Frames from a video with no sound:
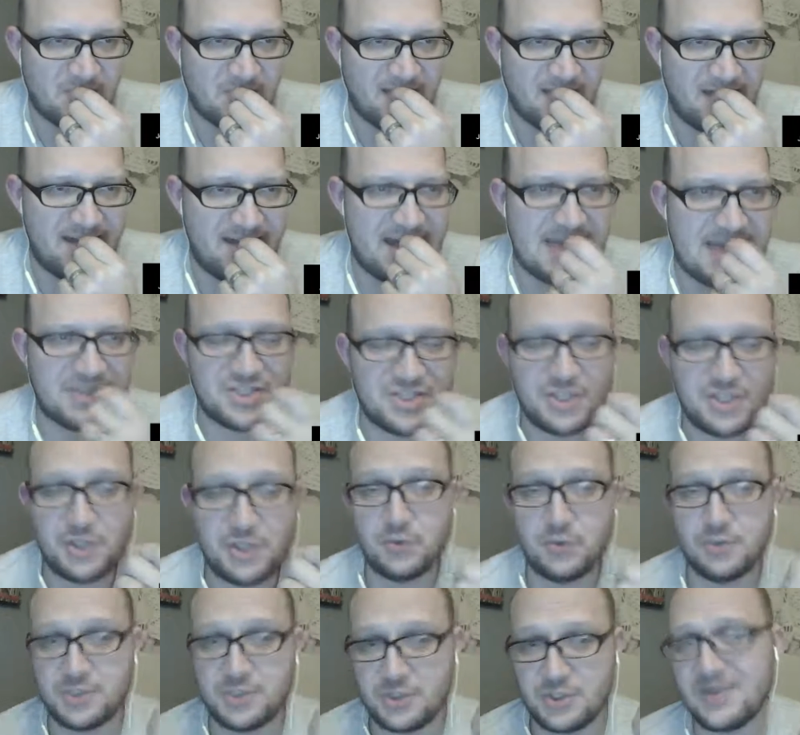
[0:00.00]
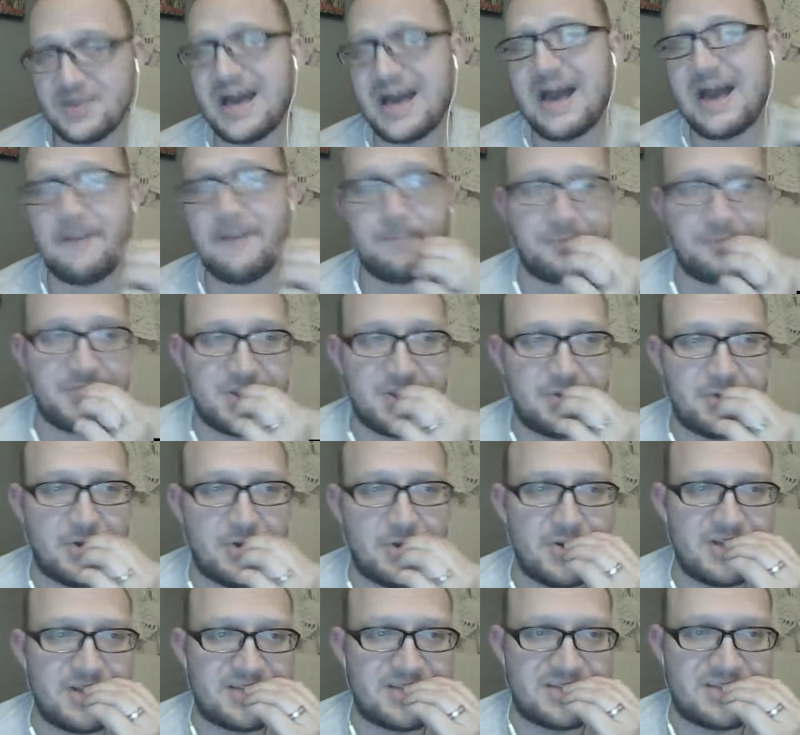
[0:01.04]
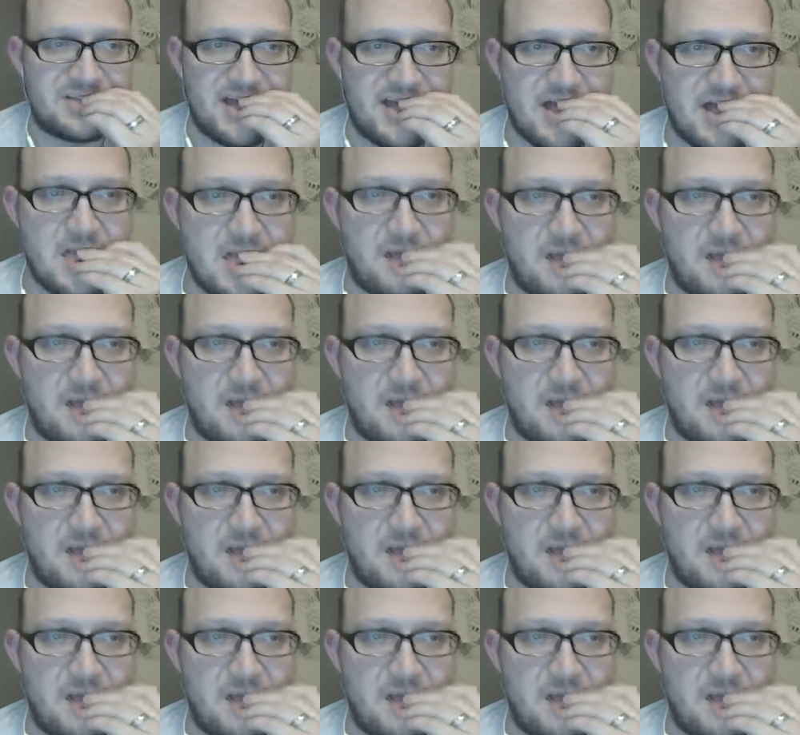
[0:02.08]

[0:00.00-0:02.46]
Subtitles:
As you do that, you notice that